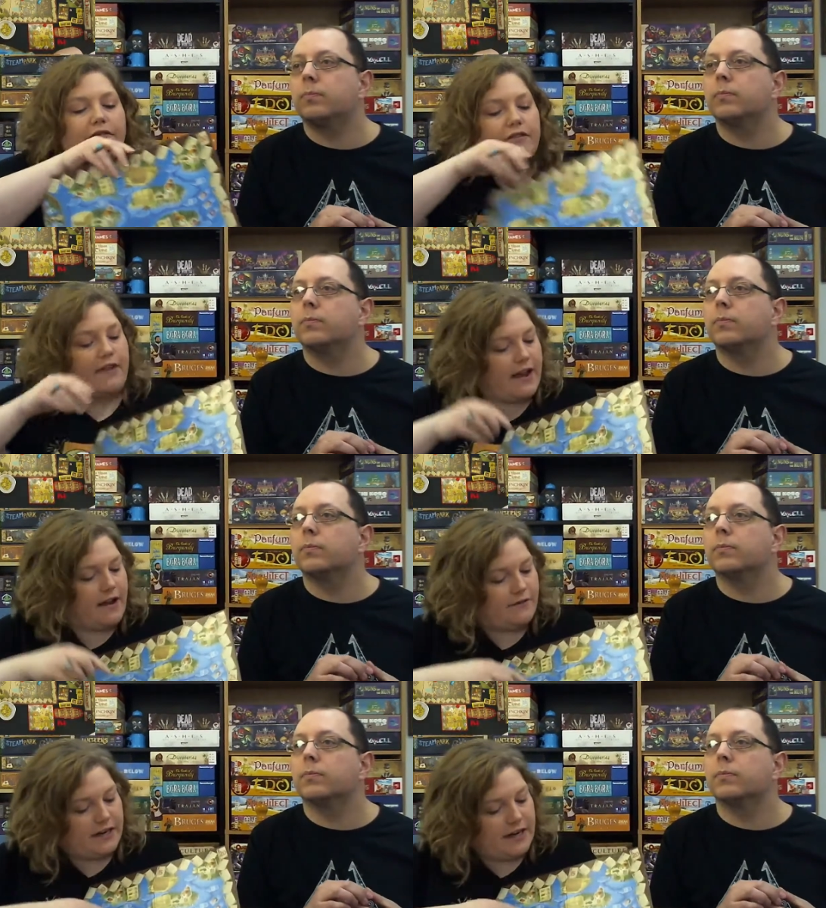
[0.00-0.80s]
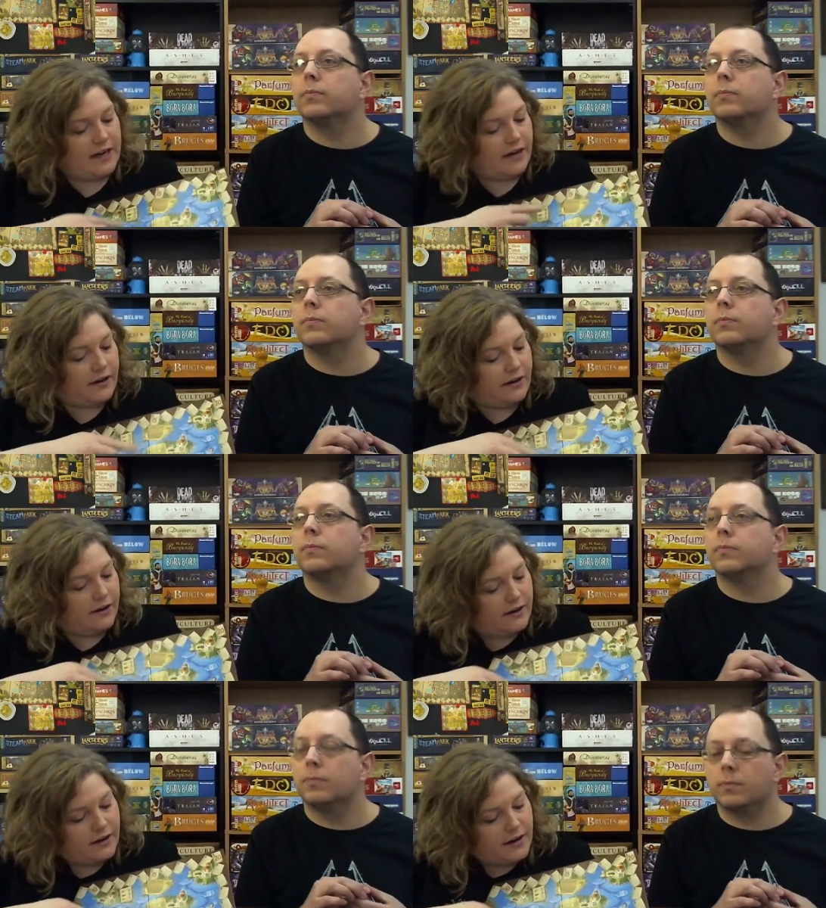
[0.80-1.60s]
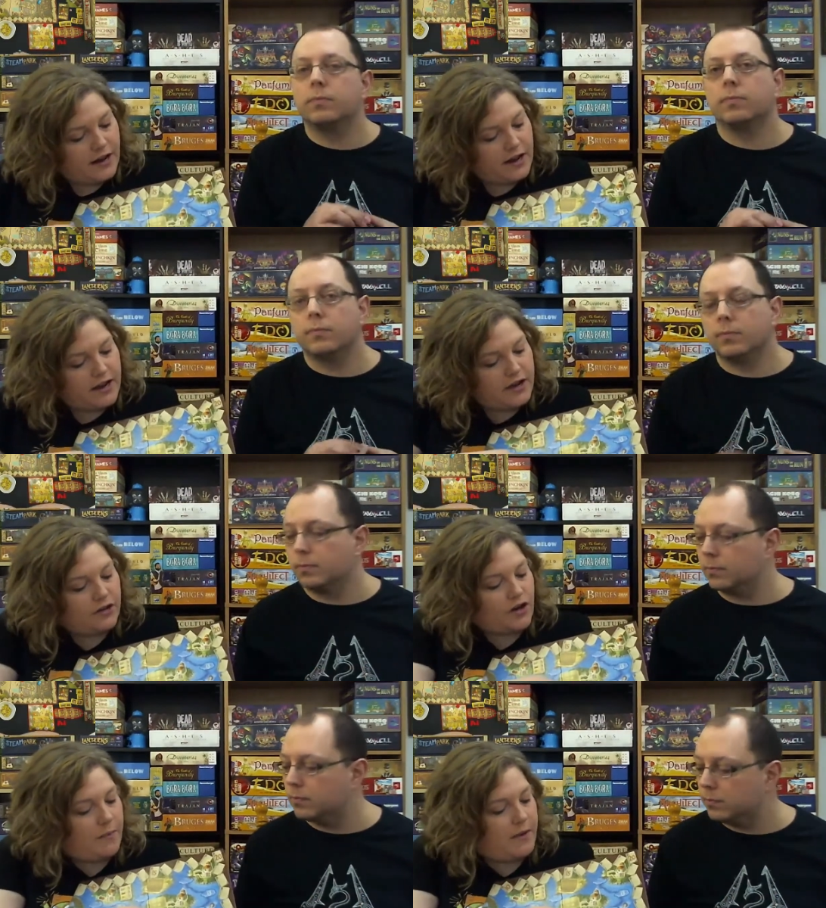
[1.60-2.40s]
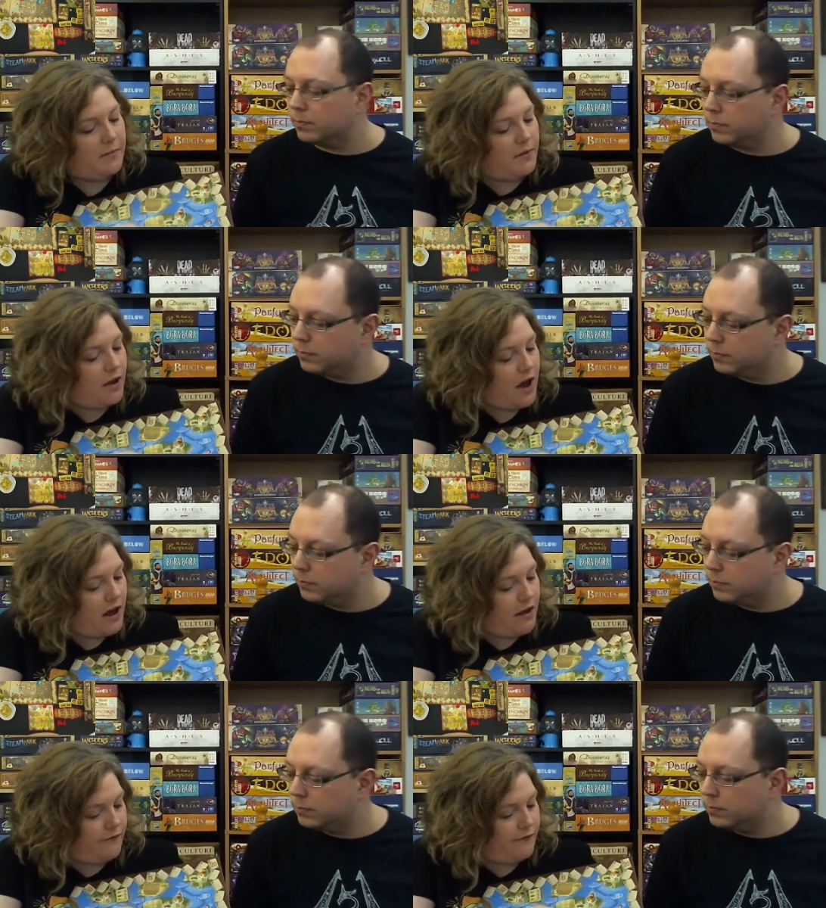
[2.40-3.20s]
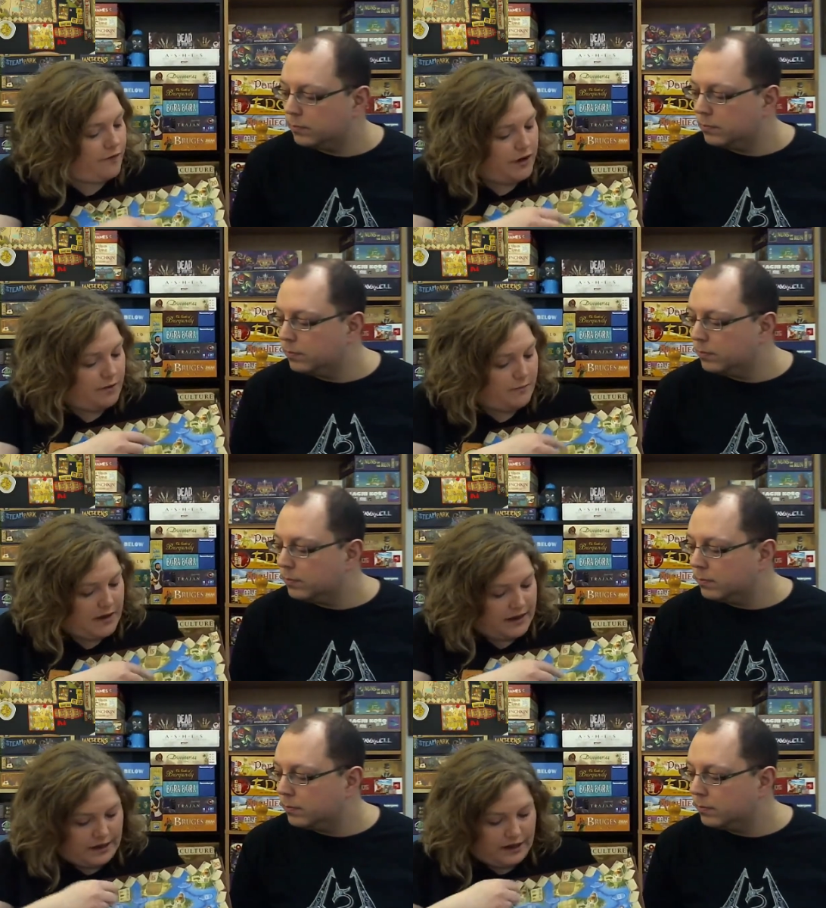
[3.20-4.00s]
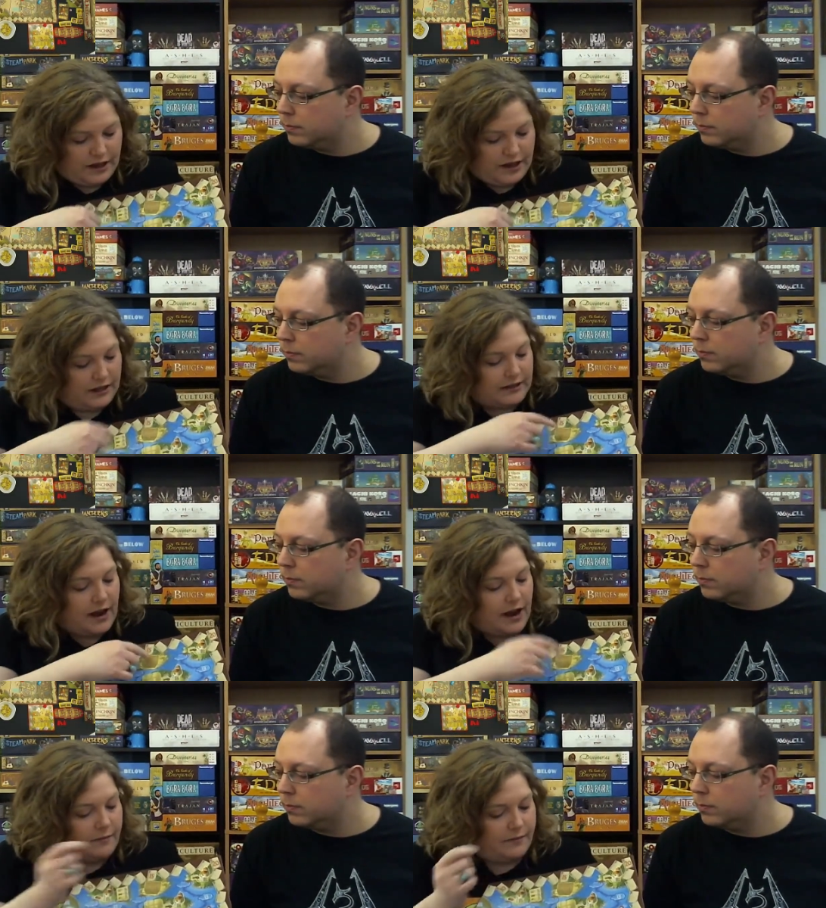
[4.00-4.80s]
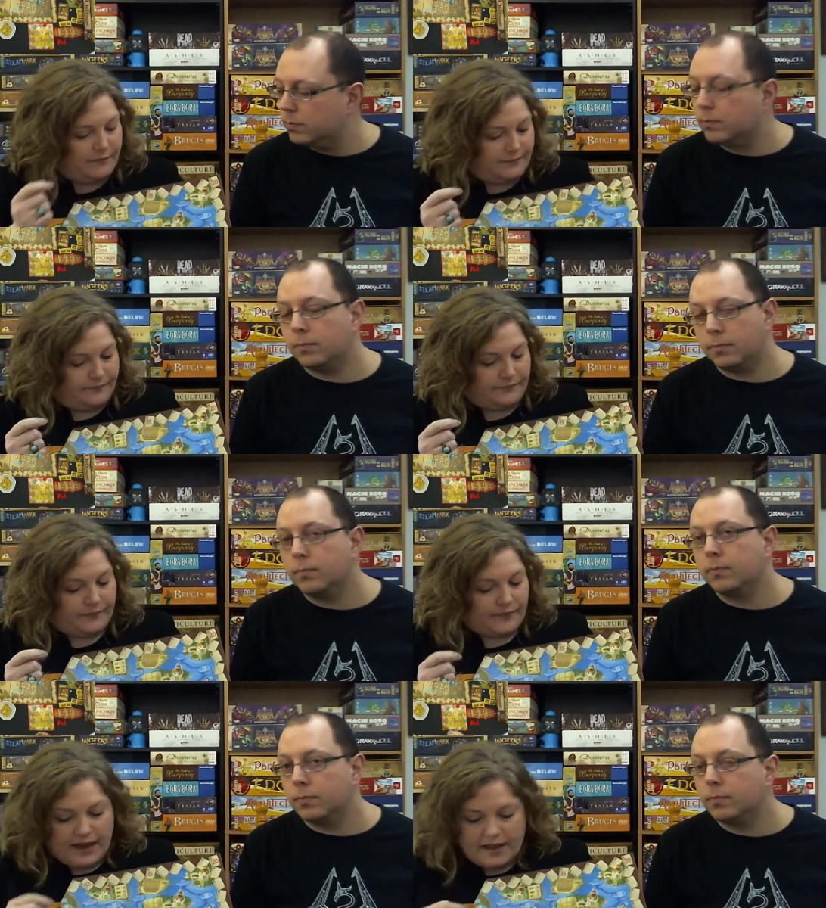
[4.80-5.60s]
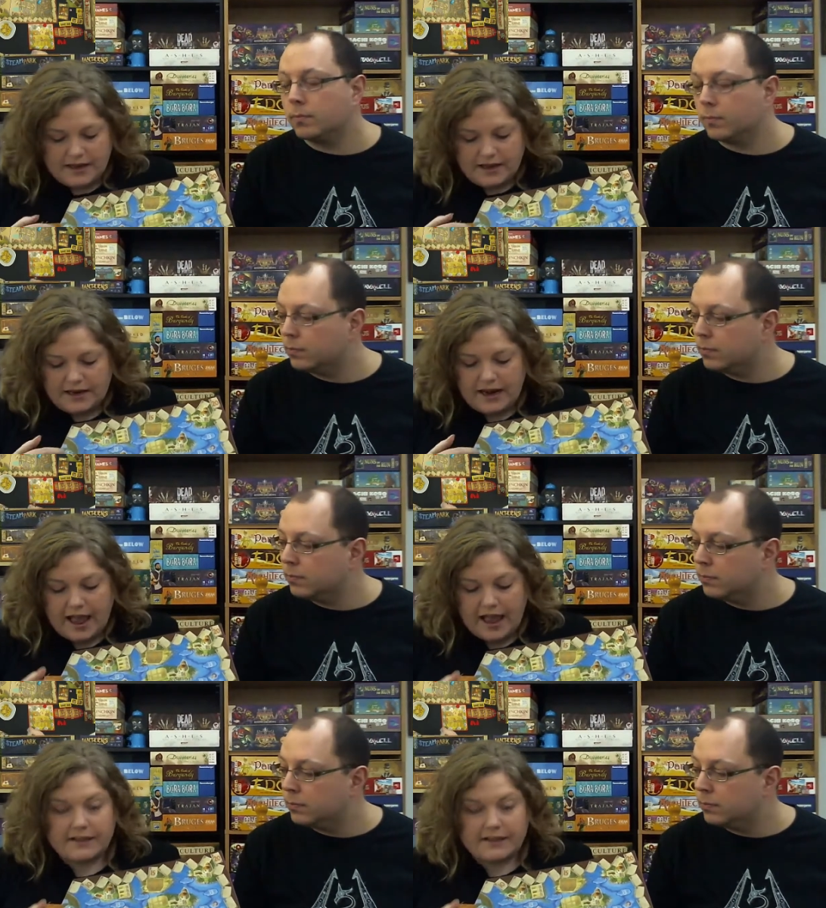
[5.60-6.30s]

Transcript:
Speaker 1: around here and you can drop people off or you can pick the things up. And then it adds